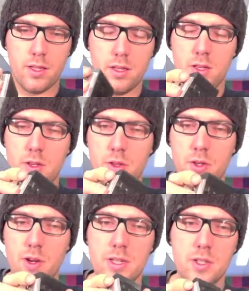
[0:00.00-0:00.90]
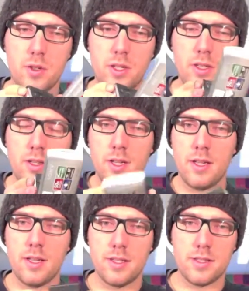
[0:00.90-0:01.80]
gray Sony
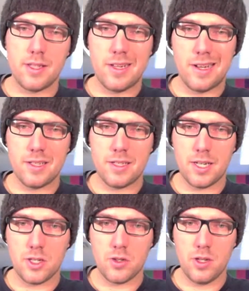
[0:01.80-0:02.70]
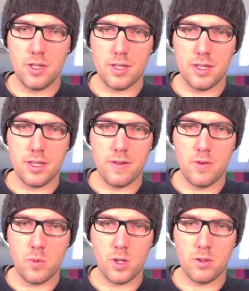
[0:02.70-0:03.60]
is not a touchscreen. If
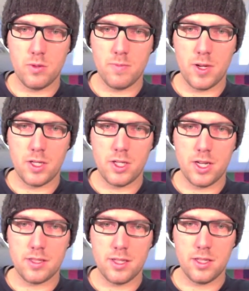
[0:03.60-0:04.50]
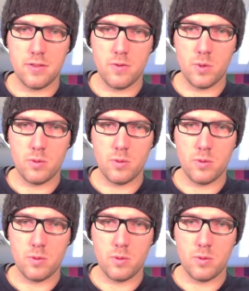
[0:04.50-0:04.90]
you want to adjust things, if you want to